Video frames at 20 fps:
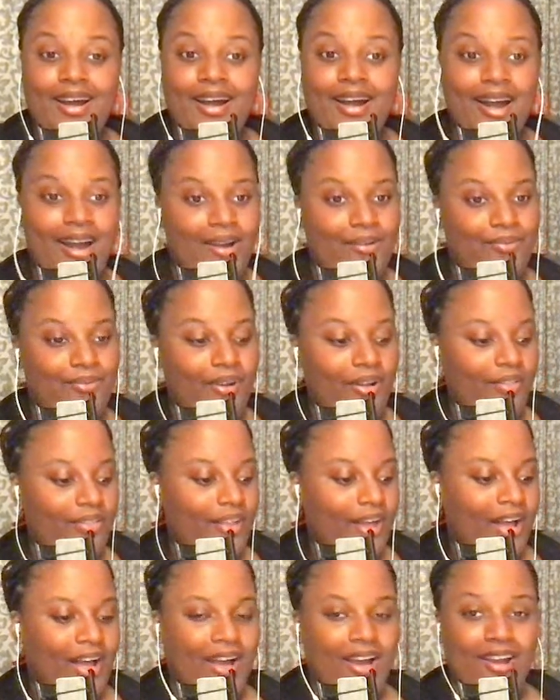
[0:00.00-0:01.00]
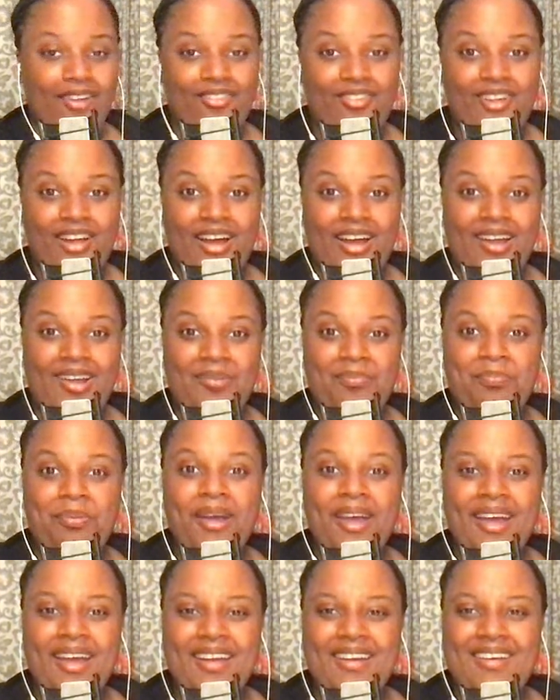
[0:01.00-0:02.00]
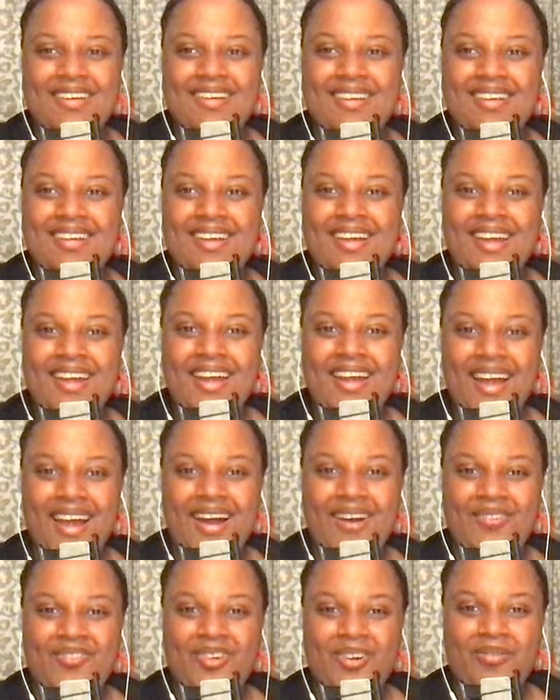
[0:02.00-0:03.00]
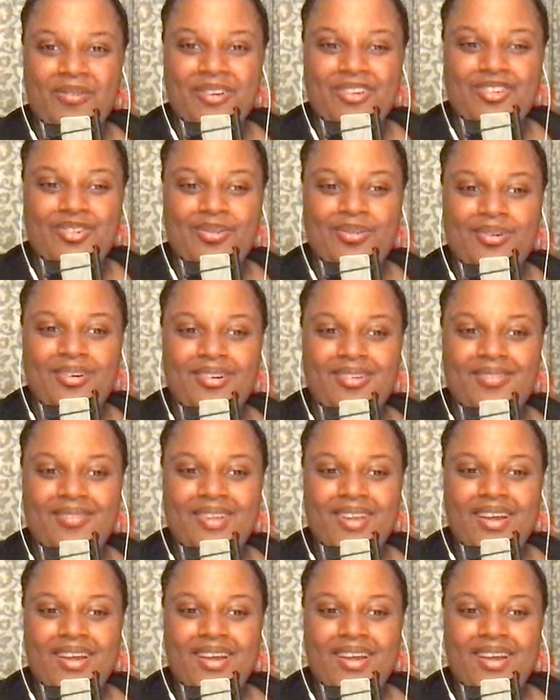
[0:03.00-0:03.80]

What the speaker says: I felt the highest that I had been after a ritual.